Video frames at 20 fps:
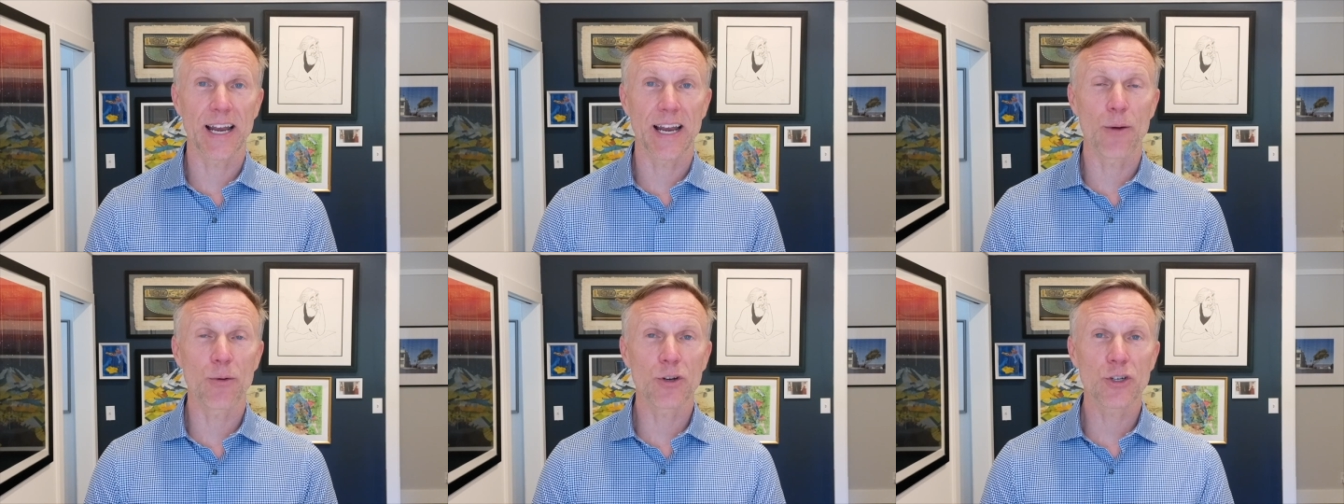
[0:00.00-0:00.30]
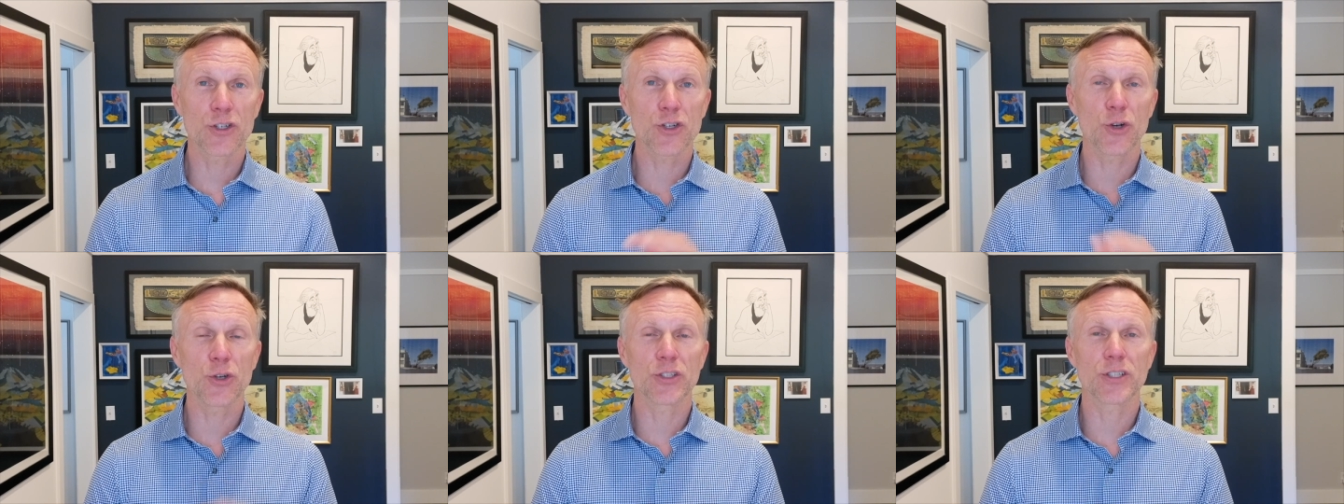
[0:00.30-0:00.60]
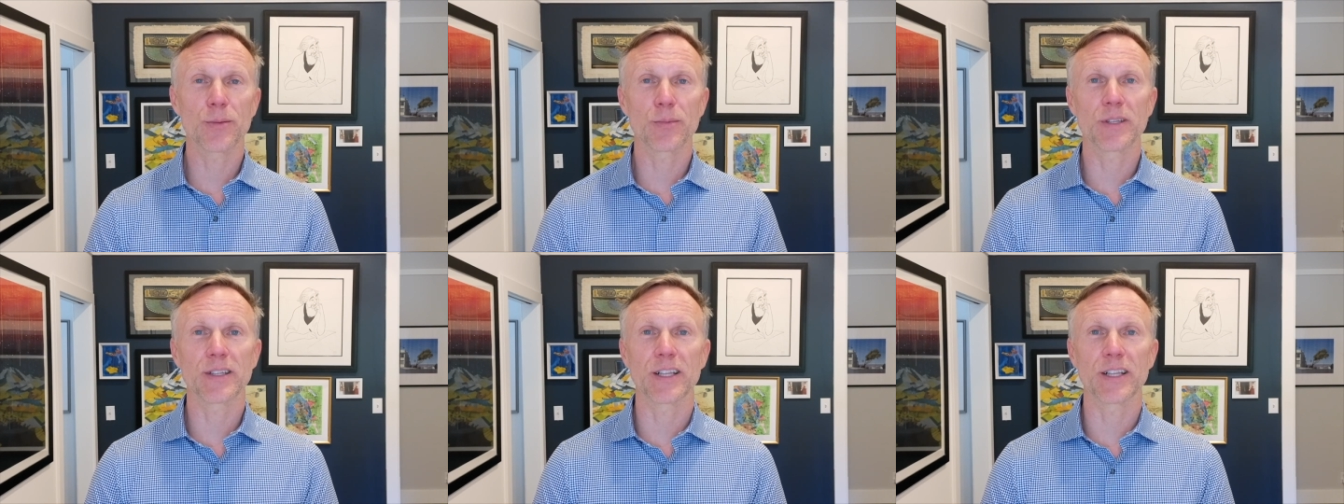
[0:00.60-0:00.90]
I want to show you
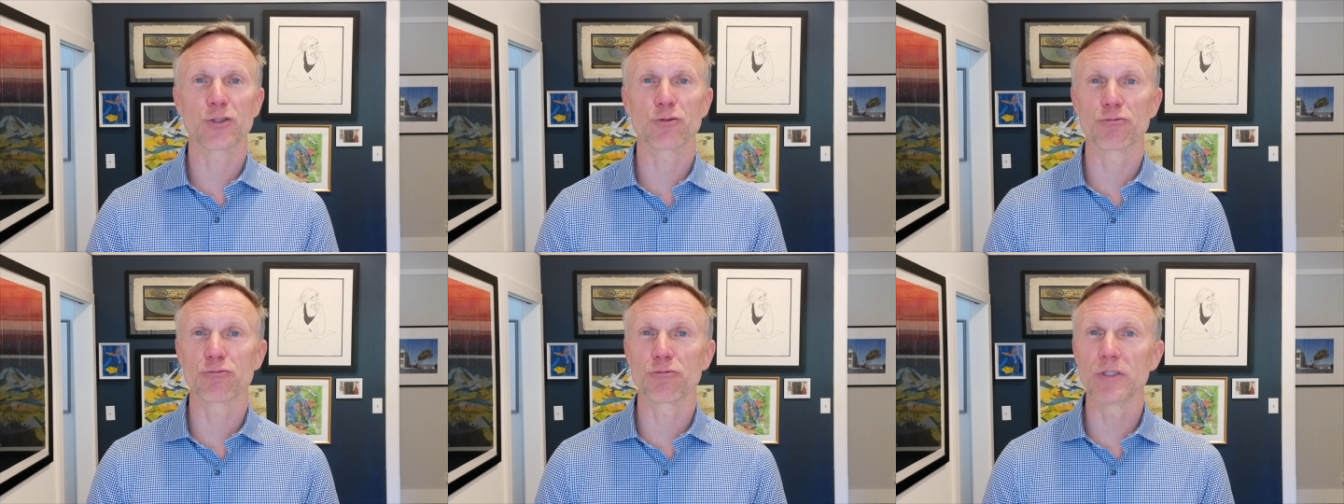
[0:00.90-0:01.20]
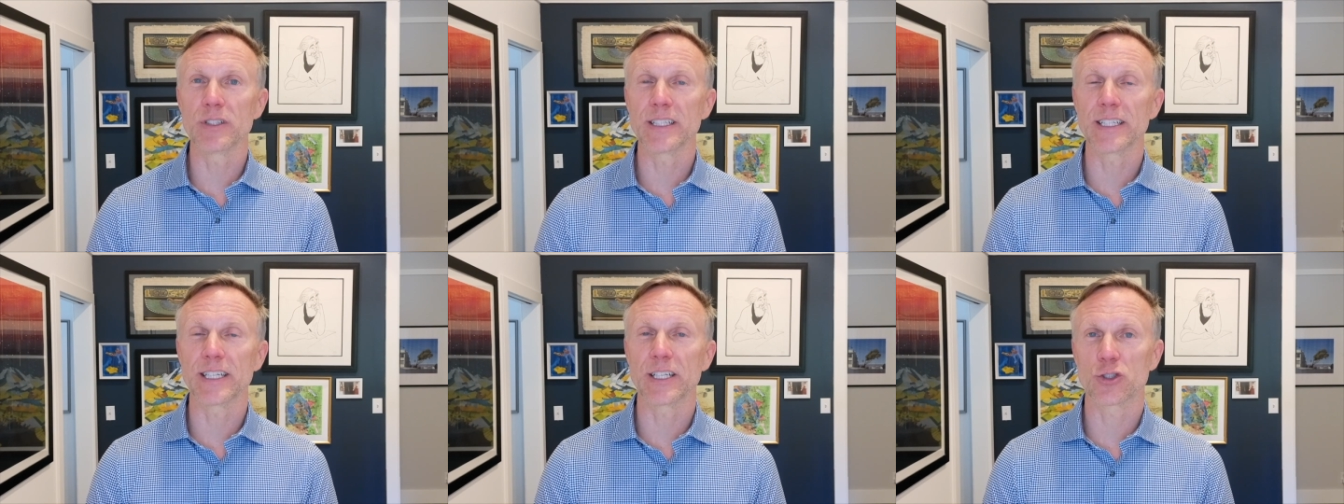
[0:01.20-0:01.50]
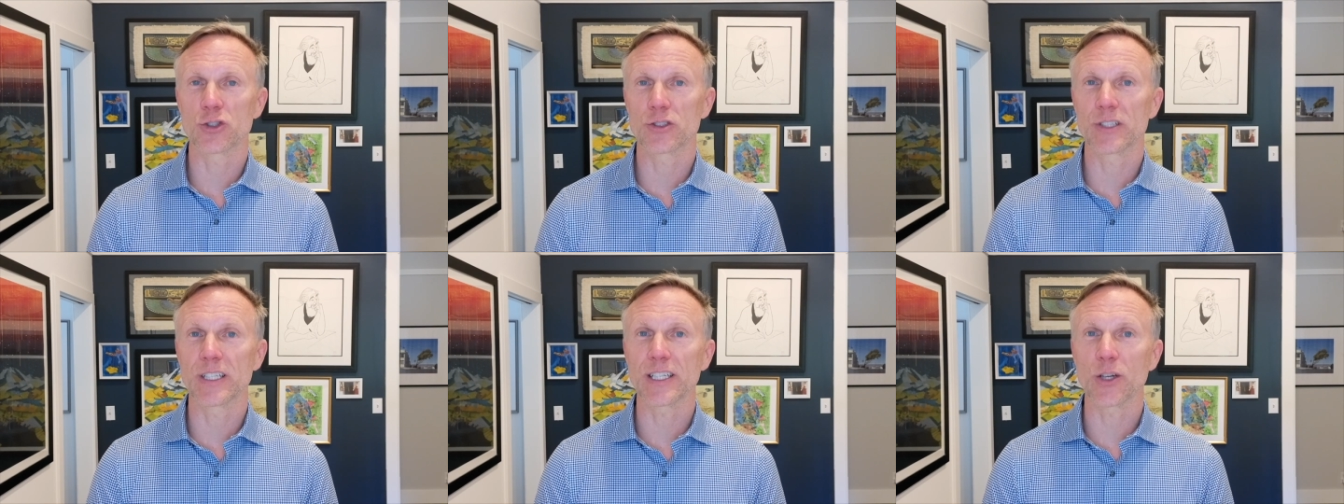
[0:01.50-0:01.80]
something that's really
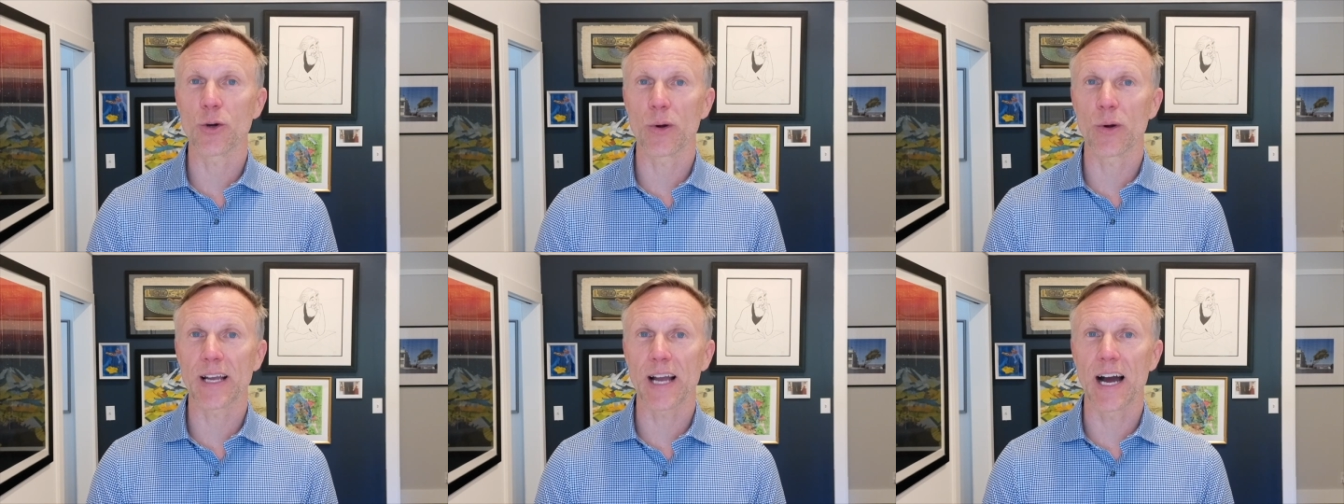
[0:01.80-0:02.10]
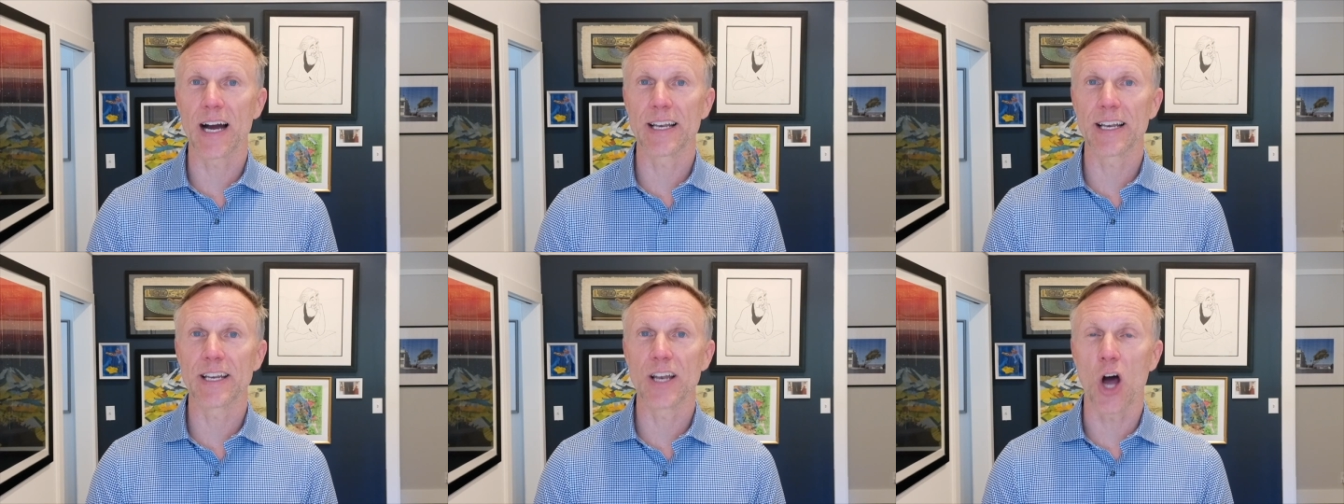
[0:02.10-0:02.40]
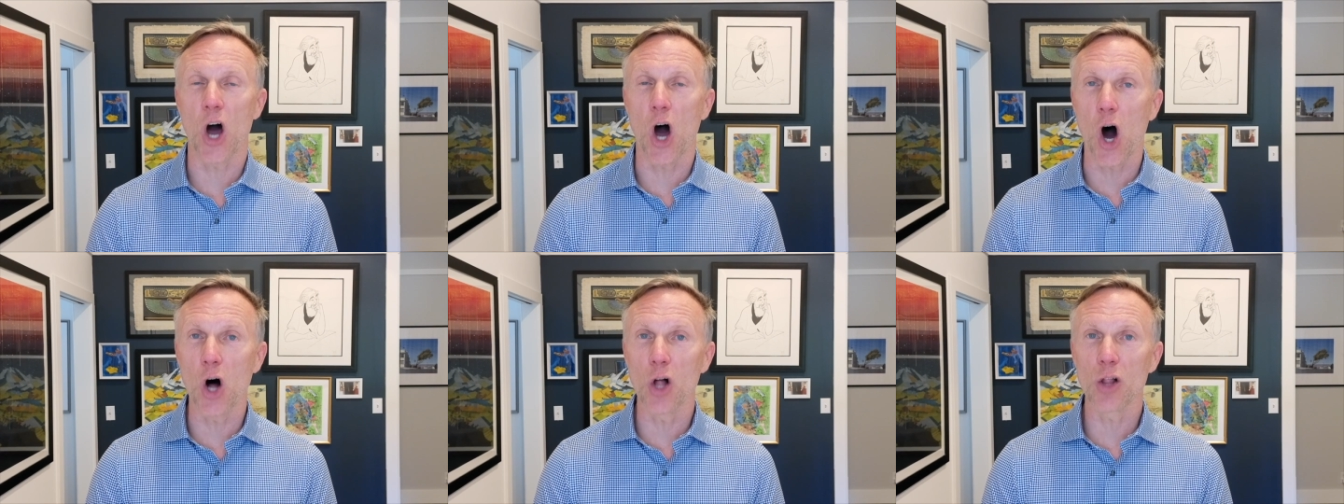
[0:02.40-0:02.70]
interesting going on in
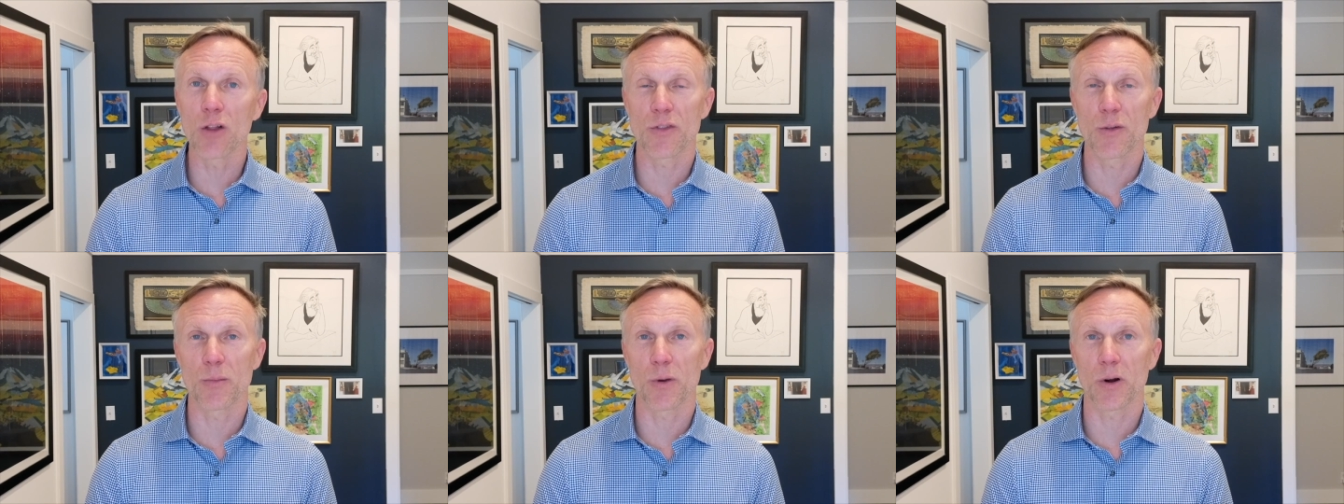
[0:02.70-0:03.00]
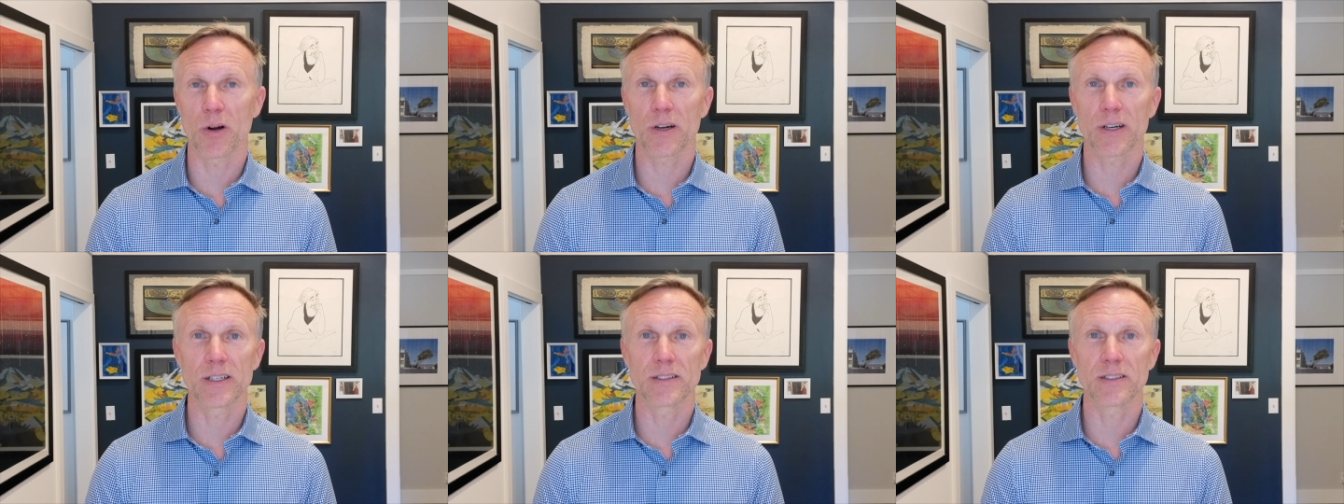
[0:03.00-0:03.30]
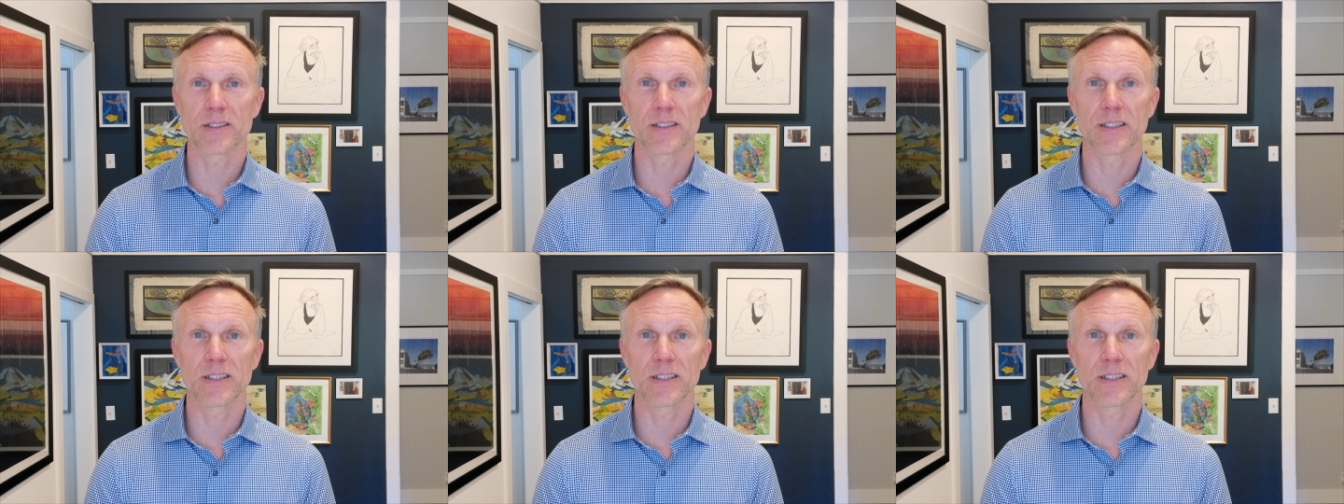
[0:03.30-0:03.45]
all of the markets,